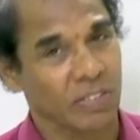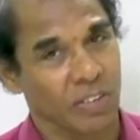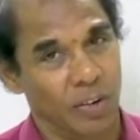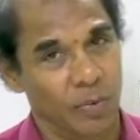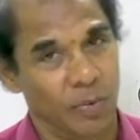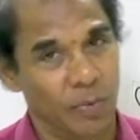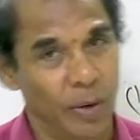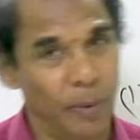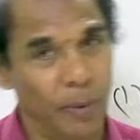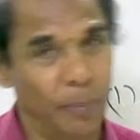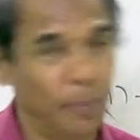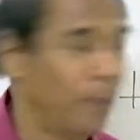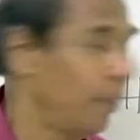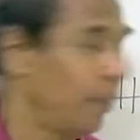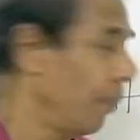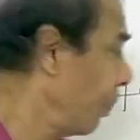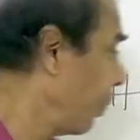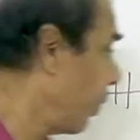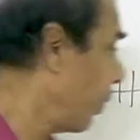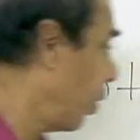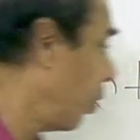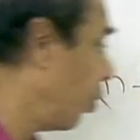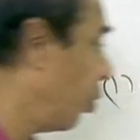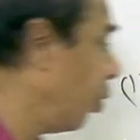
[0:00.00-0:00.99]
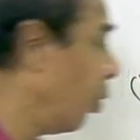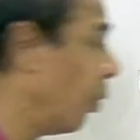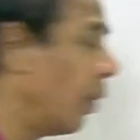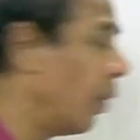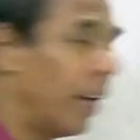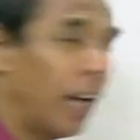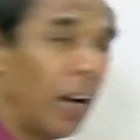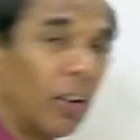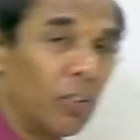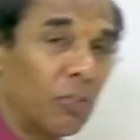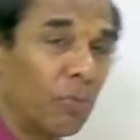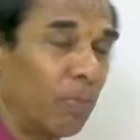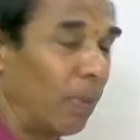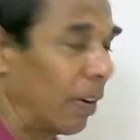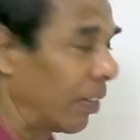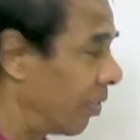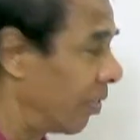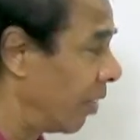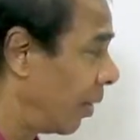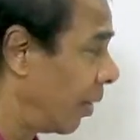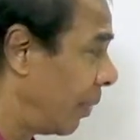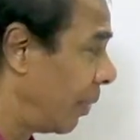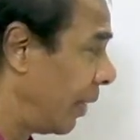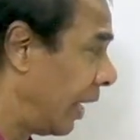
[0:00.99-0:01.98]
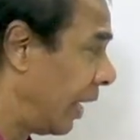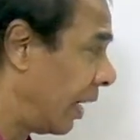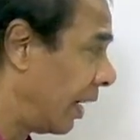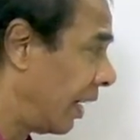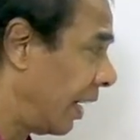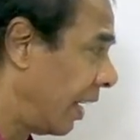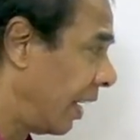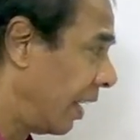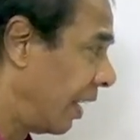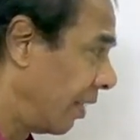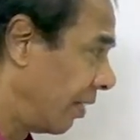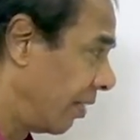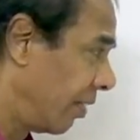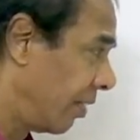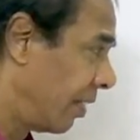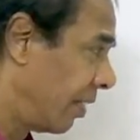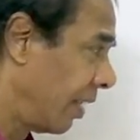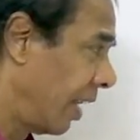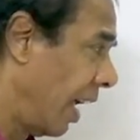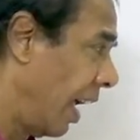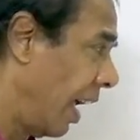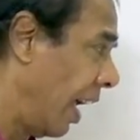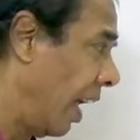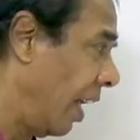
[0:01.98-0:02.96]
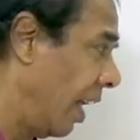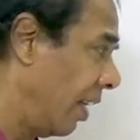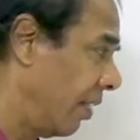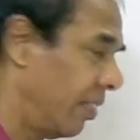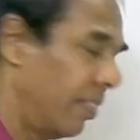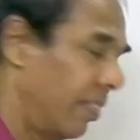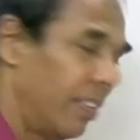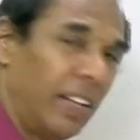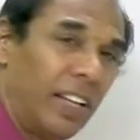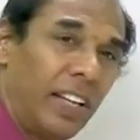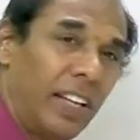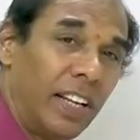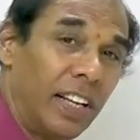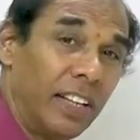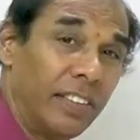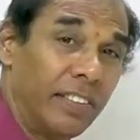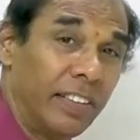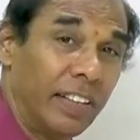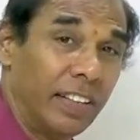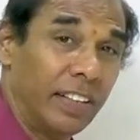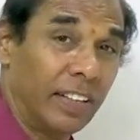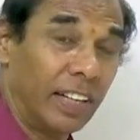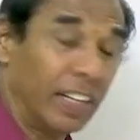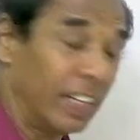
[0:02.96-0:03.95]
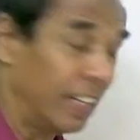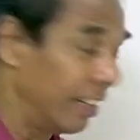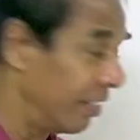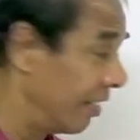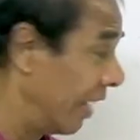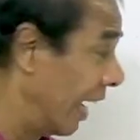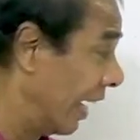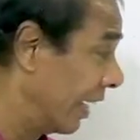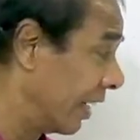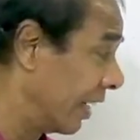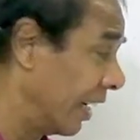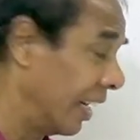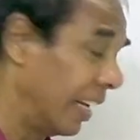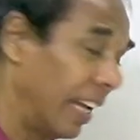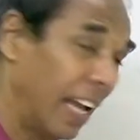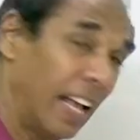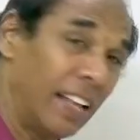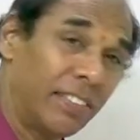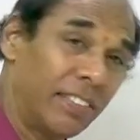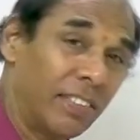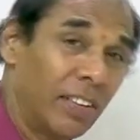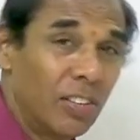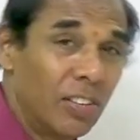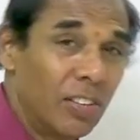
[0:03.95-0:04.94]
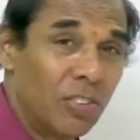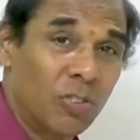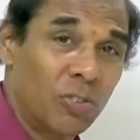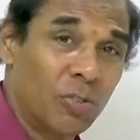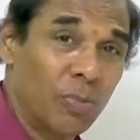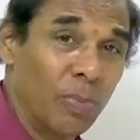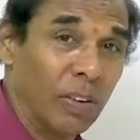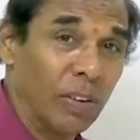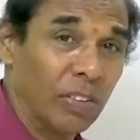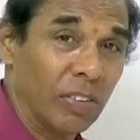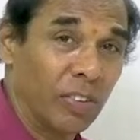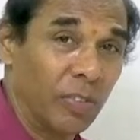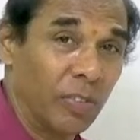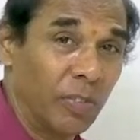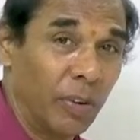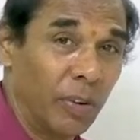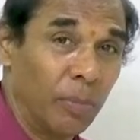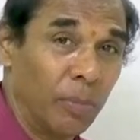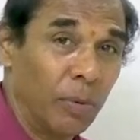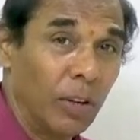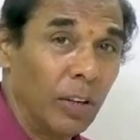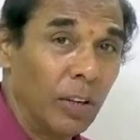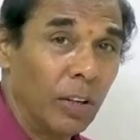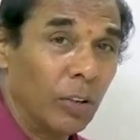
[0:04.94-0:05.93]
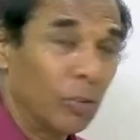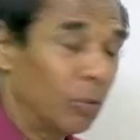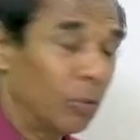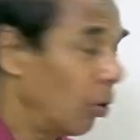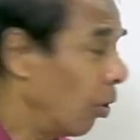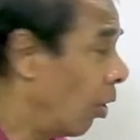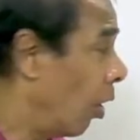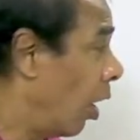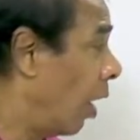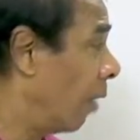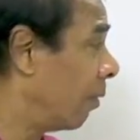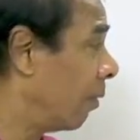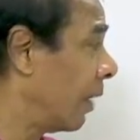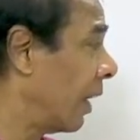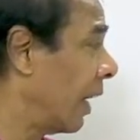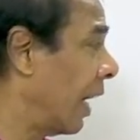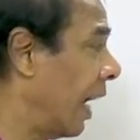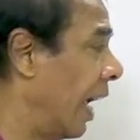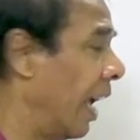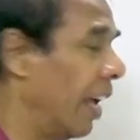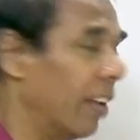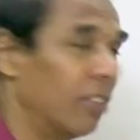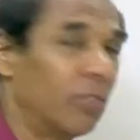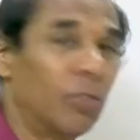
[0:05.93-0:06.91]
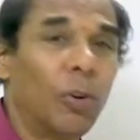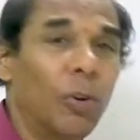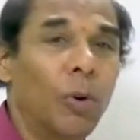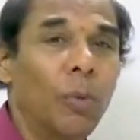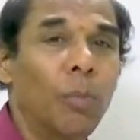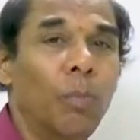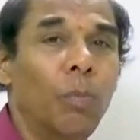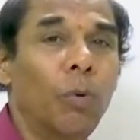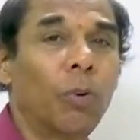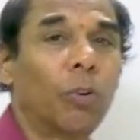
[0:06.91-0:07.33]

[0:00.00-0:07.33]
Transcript: verb. Do we have special verb here? Yes, has. It is acting as special verb. So after has, put